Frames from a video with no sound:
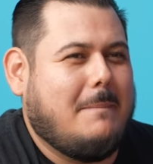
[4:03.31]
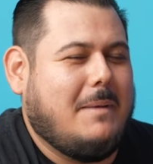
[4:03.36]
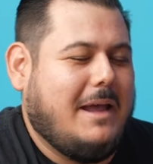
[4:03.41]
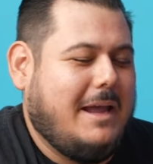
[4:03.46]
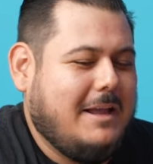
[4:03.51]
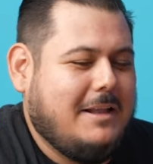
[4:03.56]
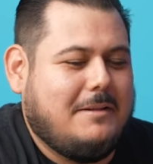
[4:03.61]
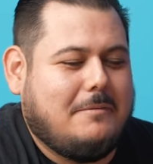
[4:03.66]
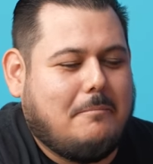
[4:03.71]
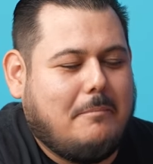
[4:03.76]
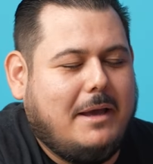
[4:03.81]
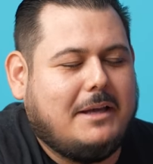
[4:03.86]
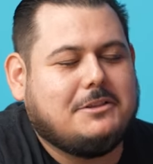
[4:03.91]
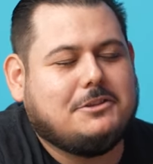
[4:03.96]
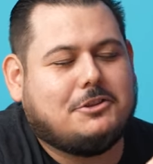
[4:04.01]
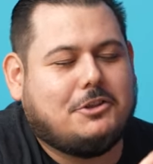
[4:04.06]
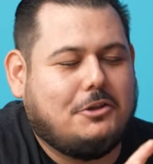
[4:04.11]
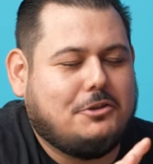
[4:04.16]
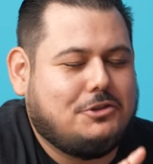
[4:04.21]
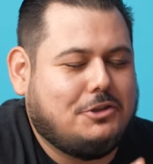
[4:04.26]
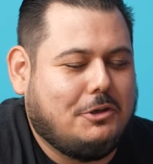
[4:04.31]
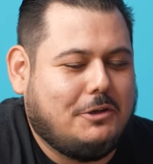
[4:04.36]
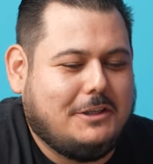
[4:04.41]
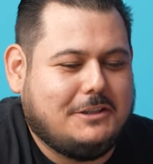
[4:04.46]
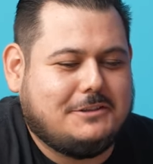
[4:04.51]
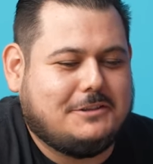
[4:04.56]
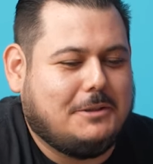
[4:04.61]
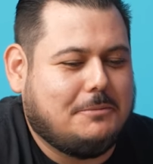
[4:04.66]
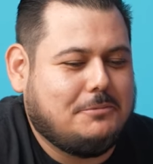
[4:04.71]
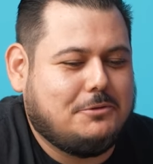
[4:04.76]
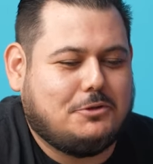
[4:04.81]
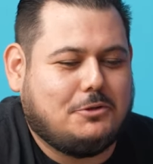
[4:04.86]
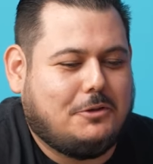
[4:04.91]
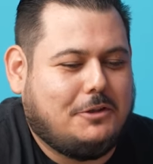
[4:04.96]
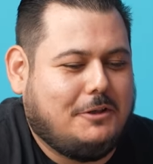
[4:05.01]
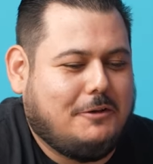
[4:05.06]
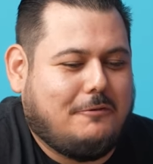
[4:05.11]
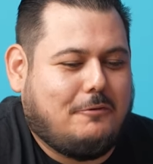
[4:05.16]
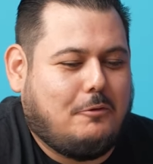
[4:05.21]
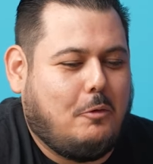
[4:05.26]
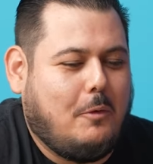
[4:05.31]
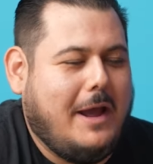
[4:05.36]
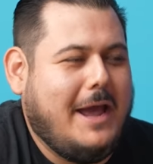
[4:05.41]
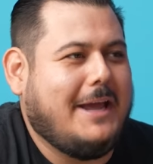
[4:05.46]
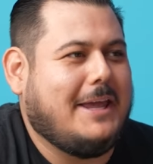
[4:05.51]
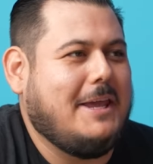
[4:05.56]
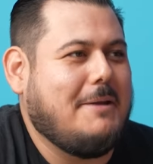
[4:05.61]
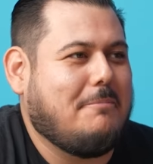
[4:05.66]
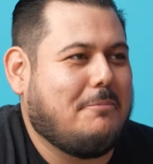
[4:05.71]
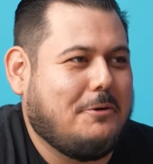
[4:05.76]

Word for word: and Mexico showed us some sort of wacky